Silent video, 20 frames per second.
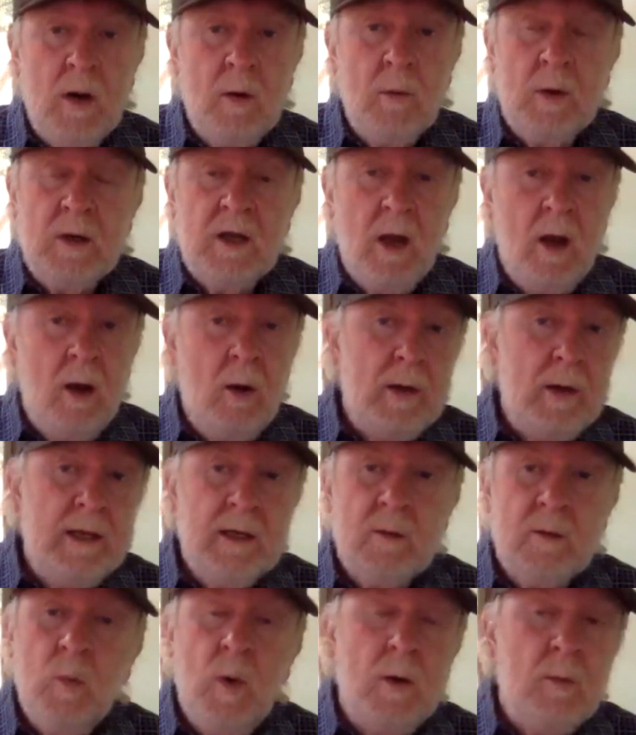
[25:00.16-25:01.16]
where we're
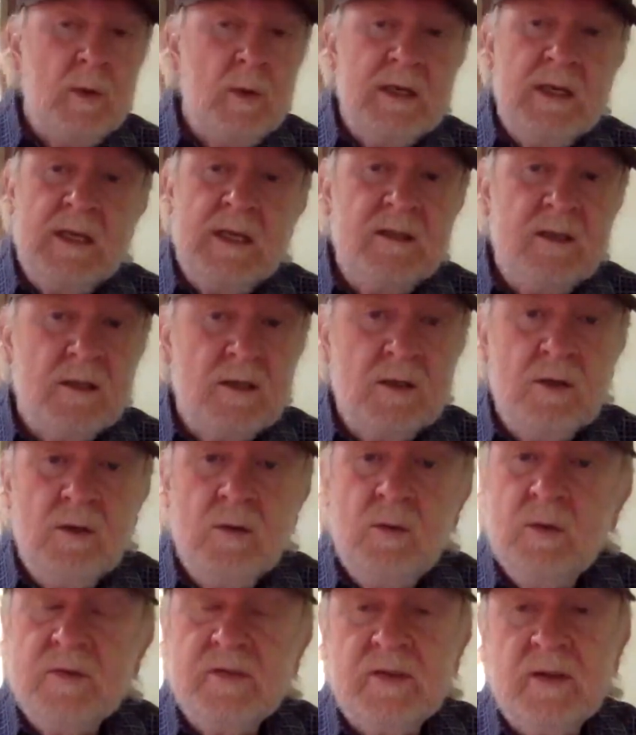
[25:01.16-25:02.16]
going and what we need to
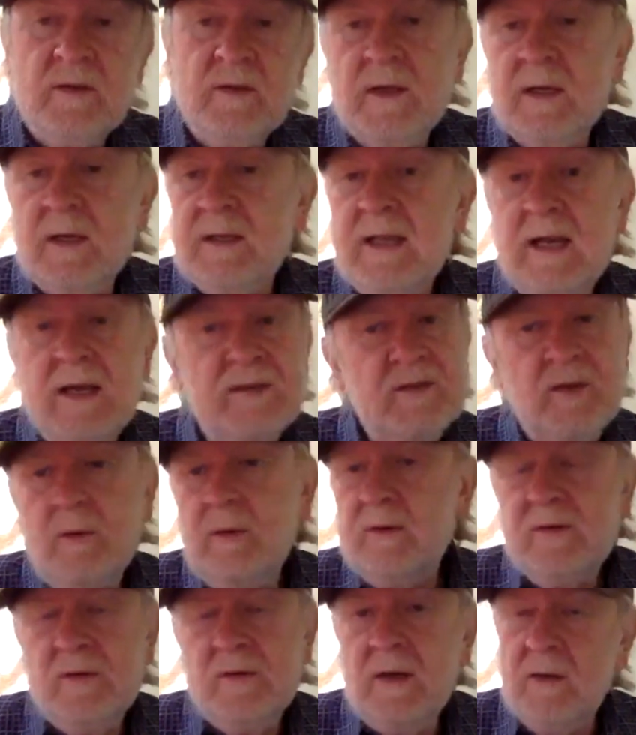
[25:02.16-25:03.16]
do and stuff like that.
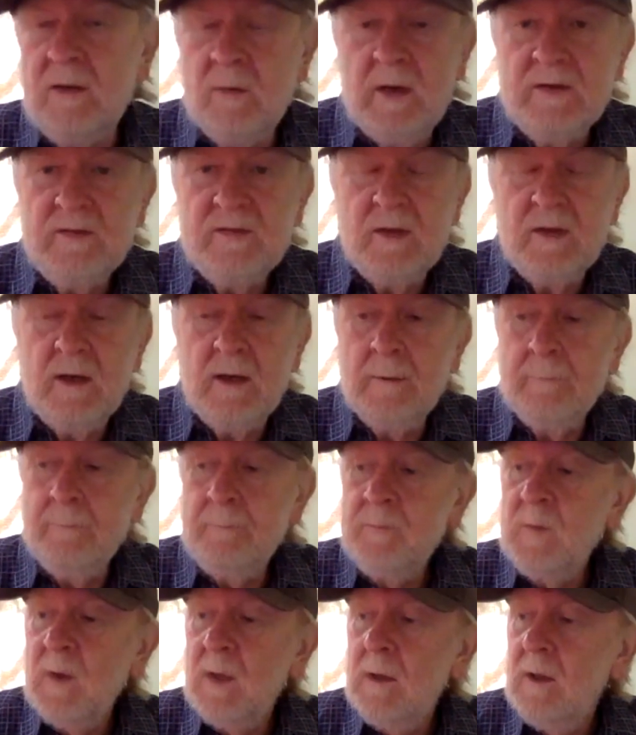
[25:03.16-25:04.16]
So, so anyways,
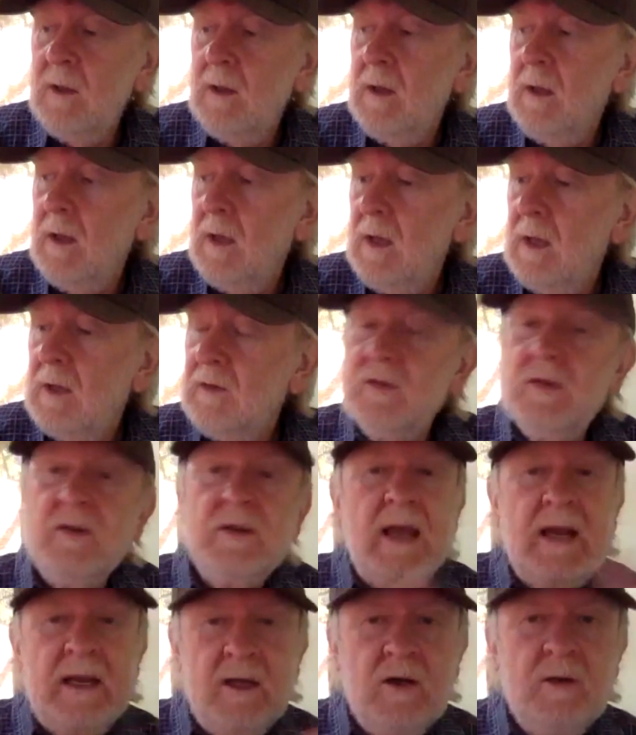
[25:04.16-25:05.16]
um, so
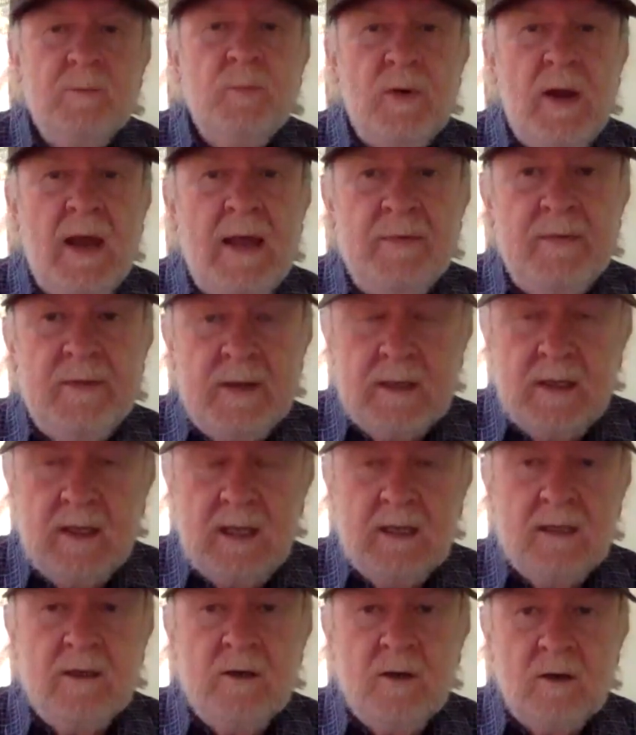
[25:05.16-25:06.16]
get a good breadth in,
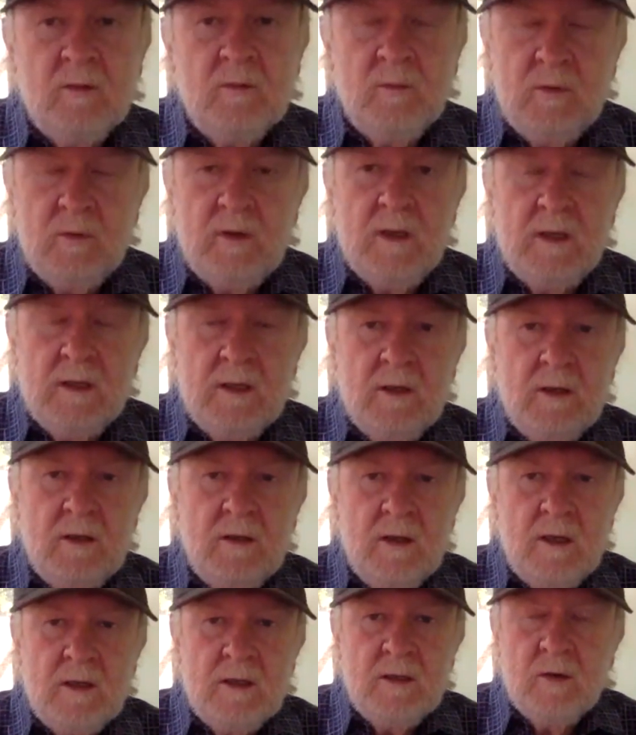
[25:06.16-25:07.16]
in your in,
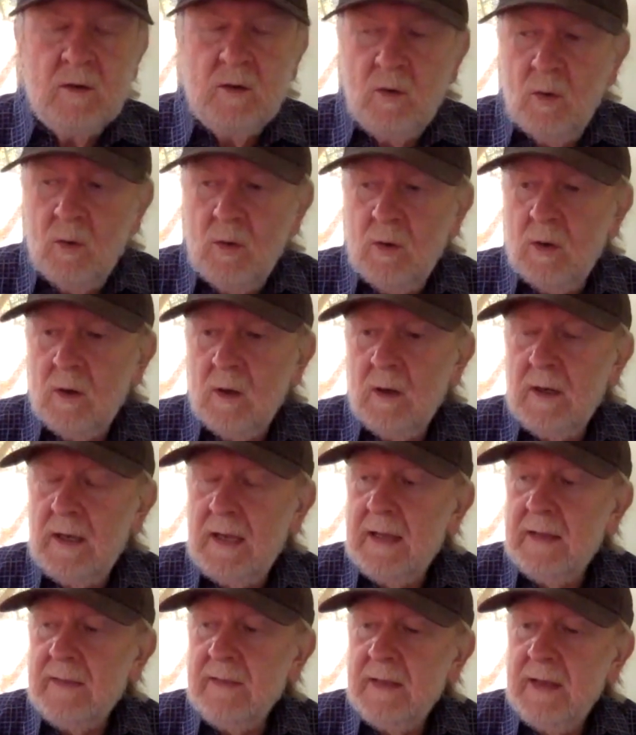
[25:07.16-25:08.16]
in your core,
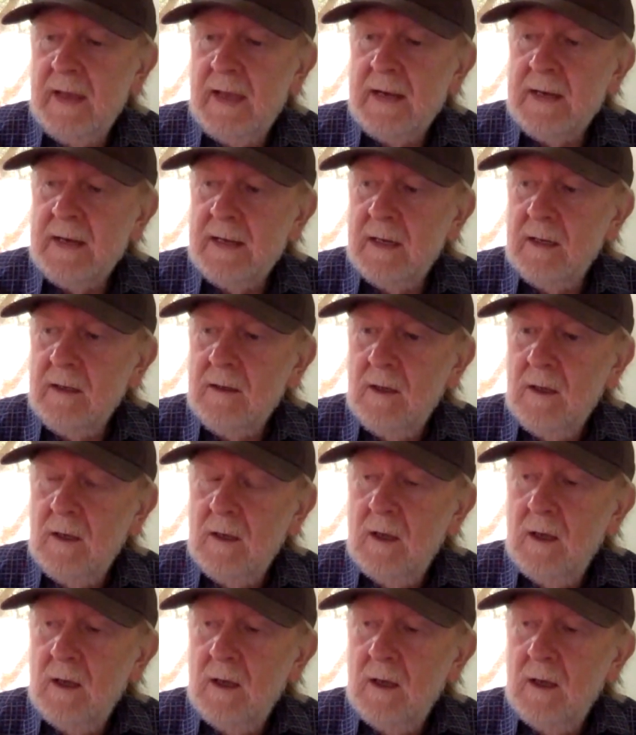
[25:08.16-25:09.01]
and then, uh,